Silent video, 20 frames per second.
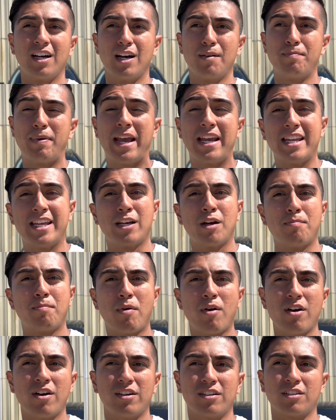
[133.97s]
painting a
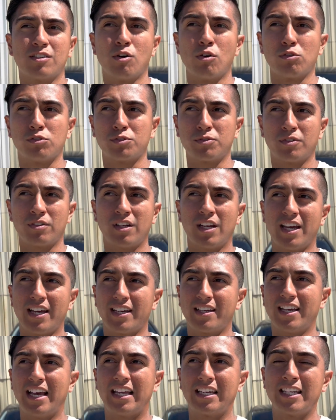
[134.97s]
part goes for
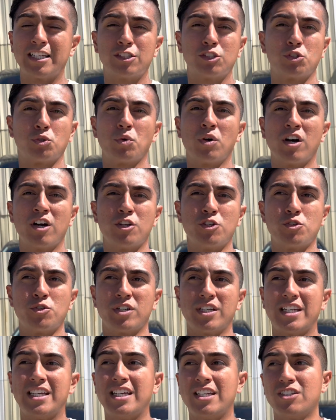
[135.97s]
like at least 200
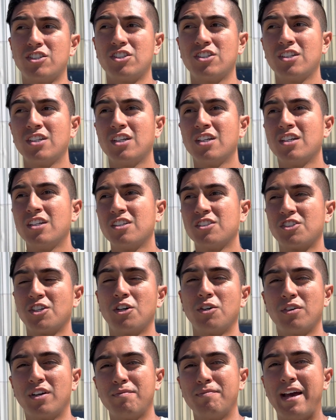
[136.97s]
each.
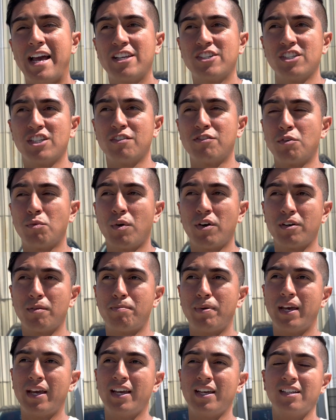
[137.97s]
So imagine if you want to
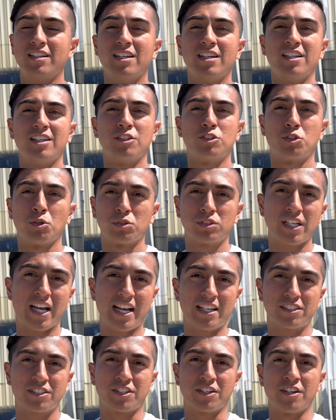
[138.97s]
paint 2
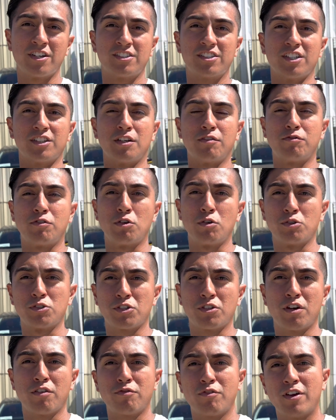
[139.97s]
side skirts, a
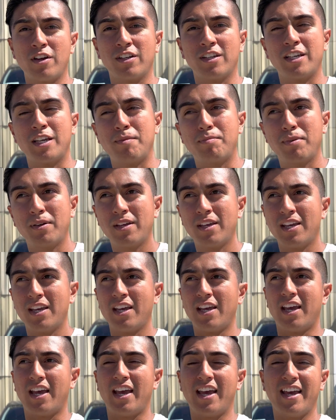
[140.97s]
diffuser, a front lip,
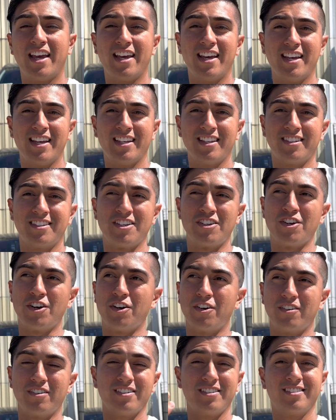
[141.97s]
and you
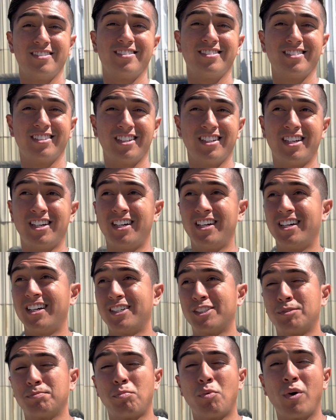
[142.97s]
know, a
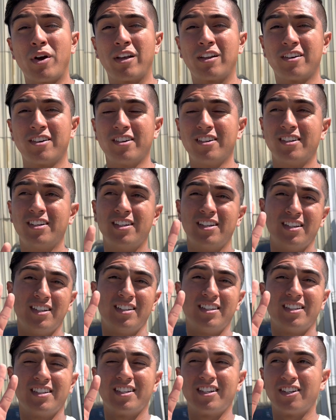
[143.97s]
spoiler,
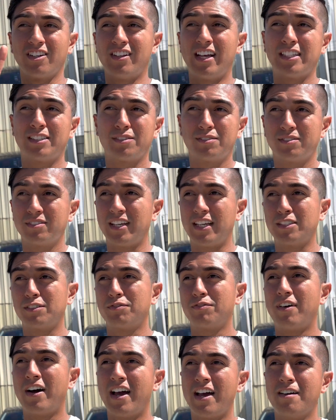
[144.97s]
you know, that's
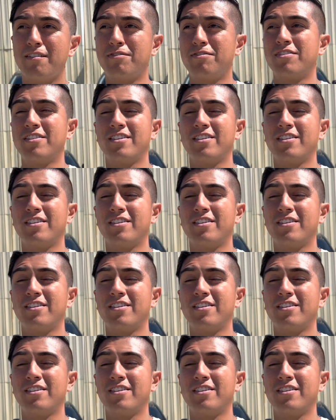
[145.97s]
five